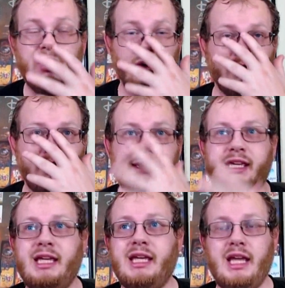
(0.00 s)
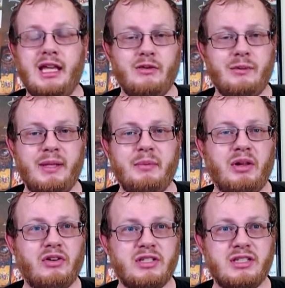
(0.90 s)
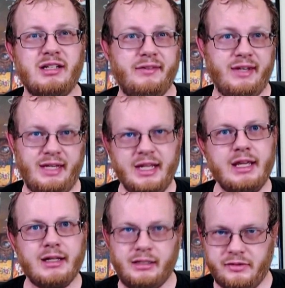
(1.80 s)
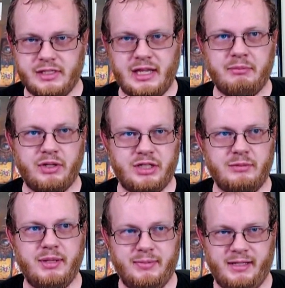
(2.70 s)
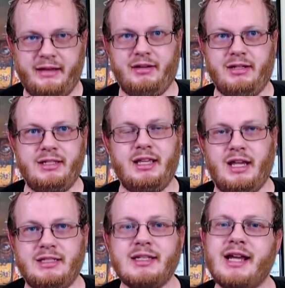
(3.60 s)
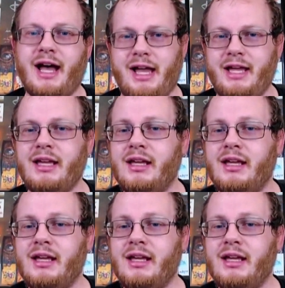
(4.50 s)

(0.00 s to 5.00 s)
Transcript: or the Inuit people are still living in igloos and pushing people out onto the ice to die.